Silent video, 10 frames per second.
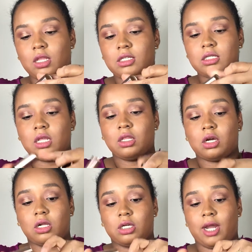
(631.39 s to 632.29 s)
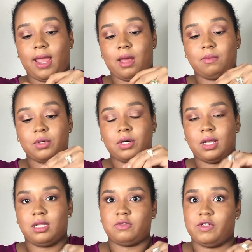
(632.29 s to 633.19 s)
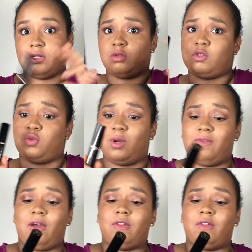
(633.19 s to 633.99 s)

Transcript: This is in the color Amber, and this retails for $25.